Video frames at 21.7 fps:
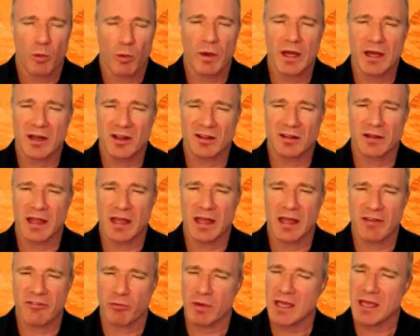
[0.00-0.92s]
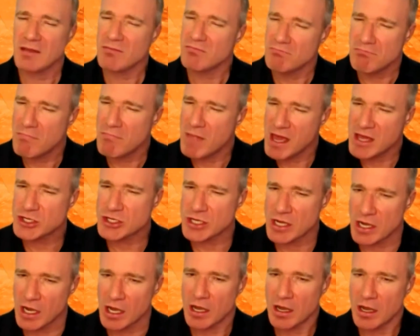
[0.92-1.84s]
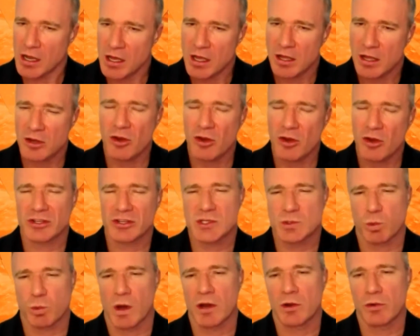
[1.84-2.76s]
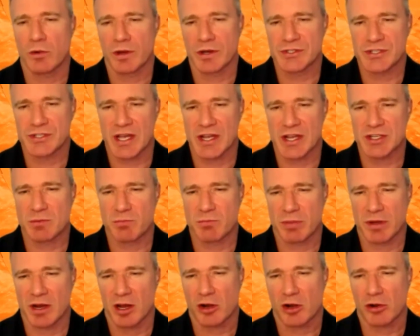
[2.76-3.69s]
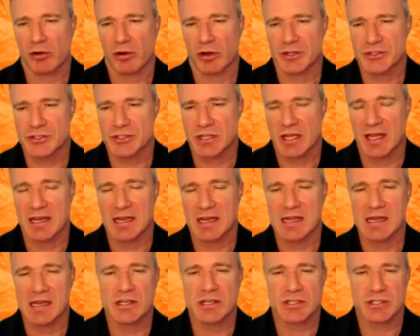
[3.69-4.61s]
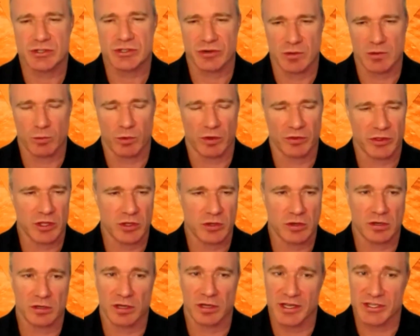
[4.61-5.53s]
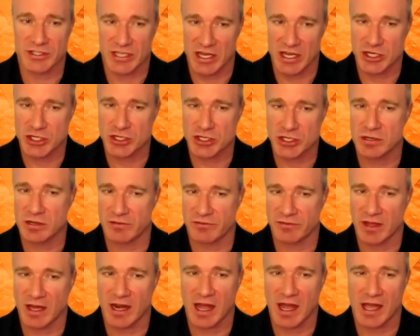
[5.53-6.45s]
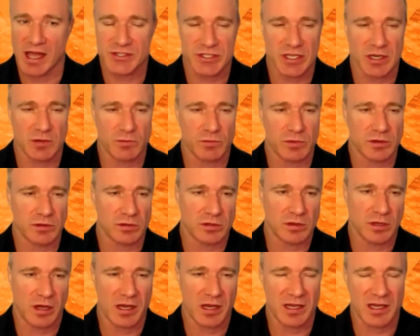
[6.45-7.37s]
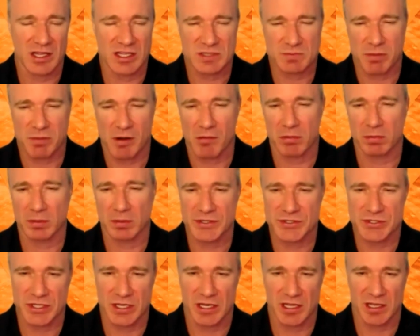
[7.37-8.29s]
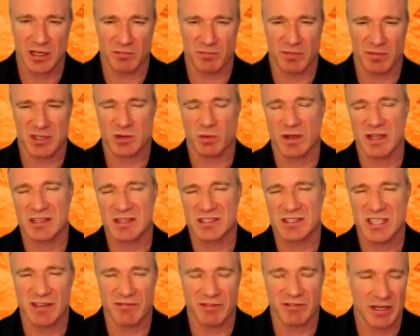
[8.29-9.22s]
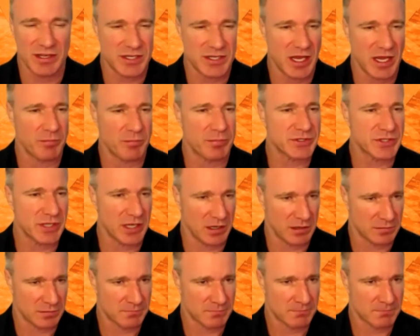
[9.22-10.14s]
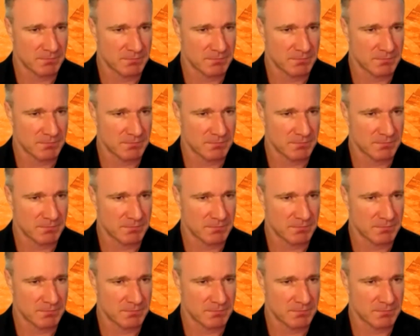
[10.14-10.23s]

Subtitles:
Well, if we measure not just one organization, but across an industry, what the utilization of that asset would look like, it's probably sitting at between 7 and 10%.